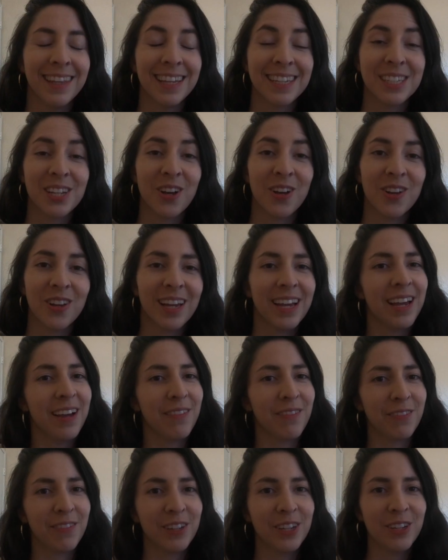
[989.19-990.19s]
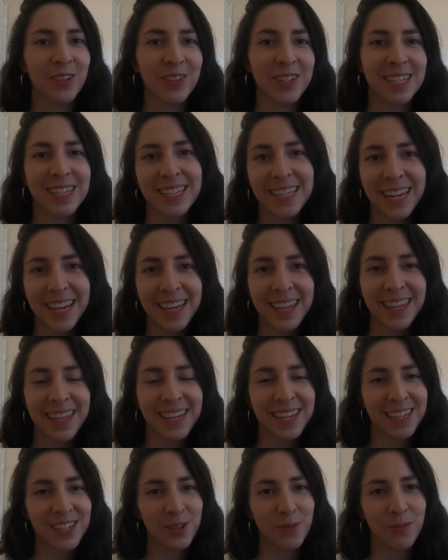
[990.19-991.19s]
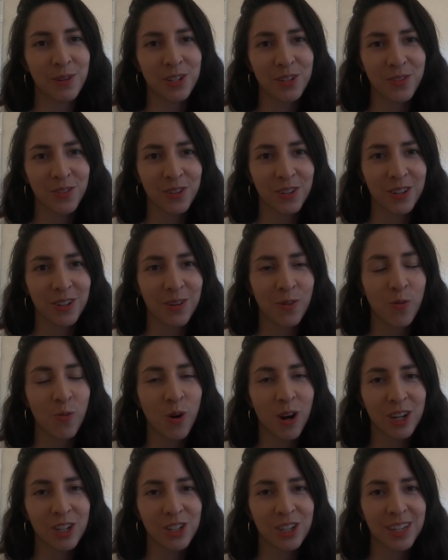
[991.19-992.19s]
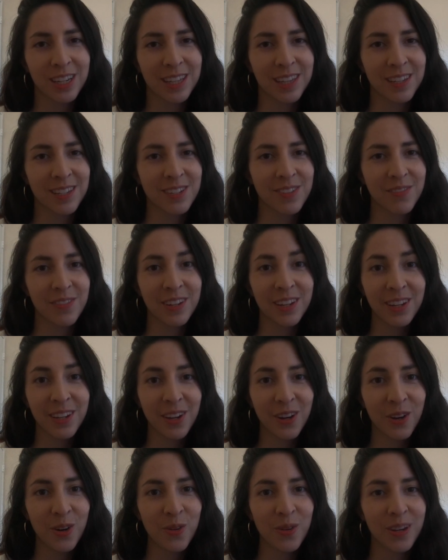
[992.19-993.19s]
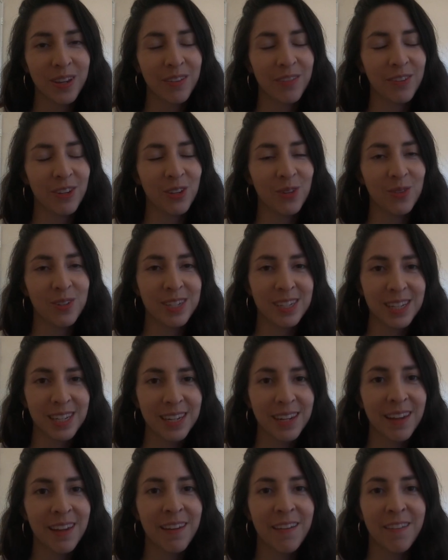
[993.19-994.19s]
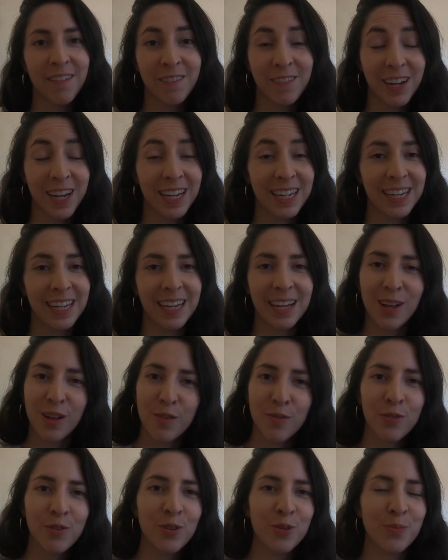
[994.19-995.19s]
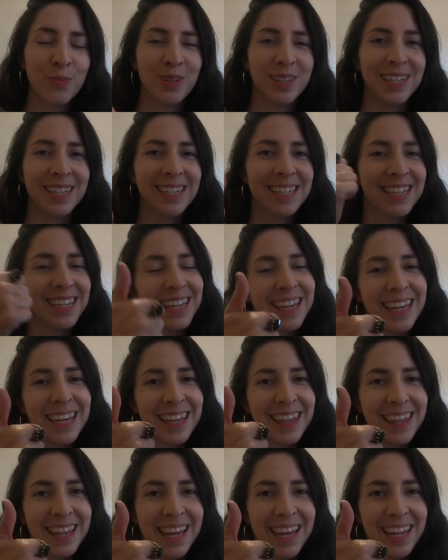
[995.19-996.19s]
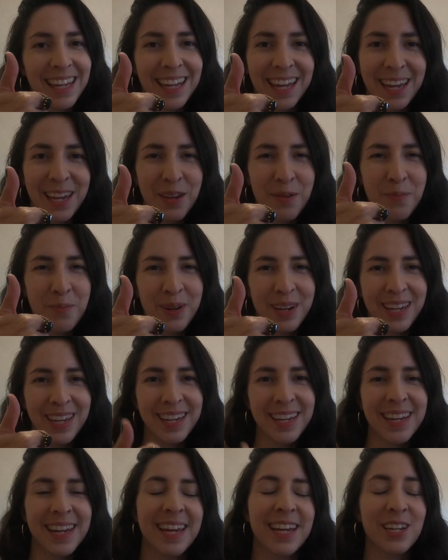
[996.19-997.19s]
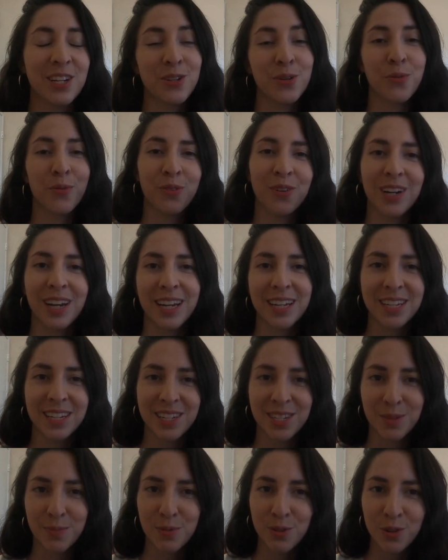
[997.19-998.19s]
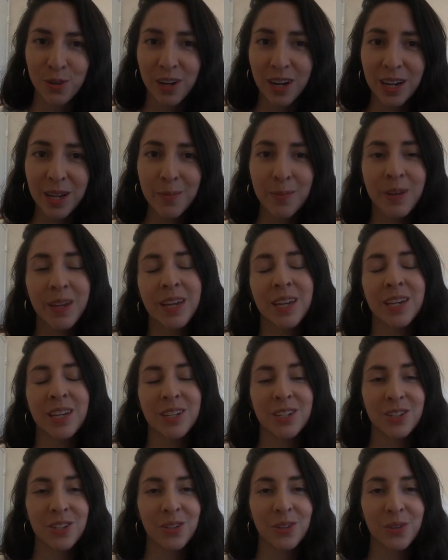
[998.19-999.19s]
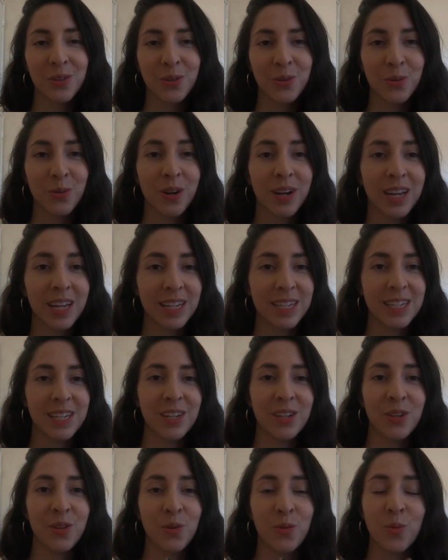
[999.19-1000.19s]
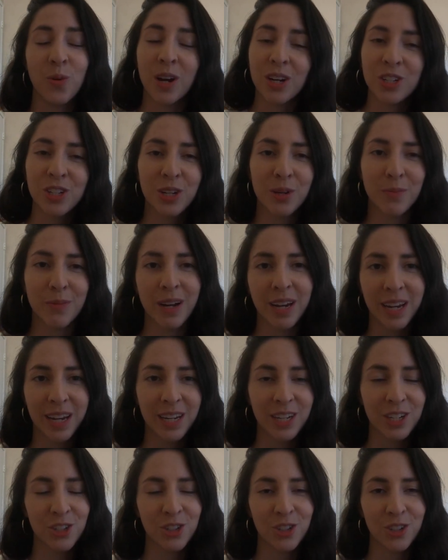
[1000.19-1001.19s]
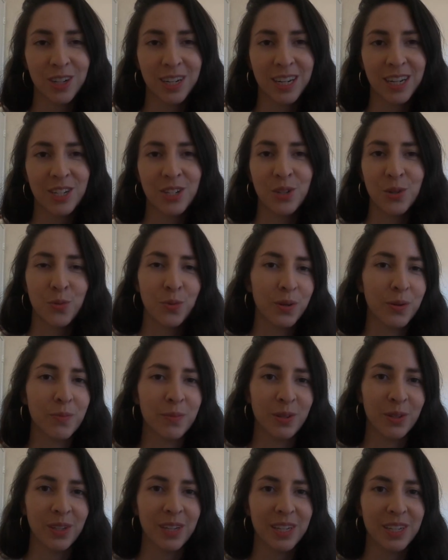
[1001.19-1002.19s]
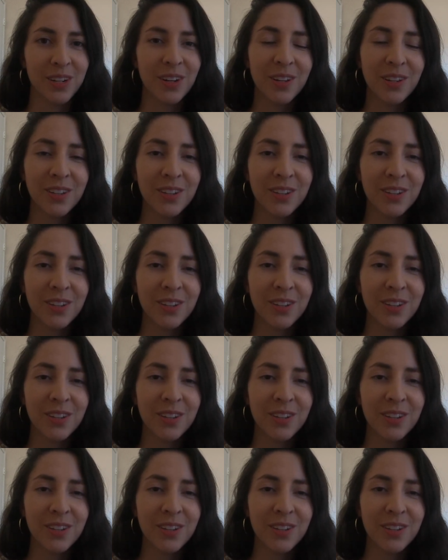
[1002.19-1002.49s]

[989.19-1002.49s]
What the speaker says: That's all I have for you today. Thanks so much for watching this video. If you did find it helpful, please hit that like button and don't forget to subscribe to continue watching my journey to $1 million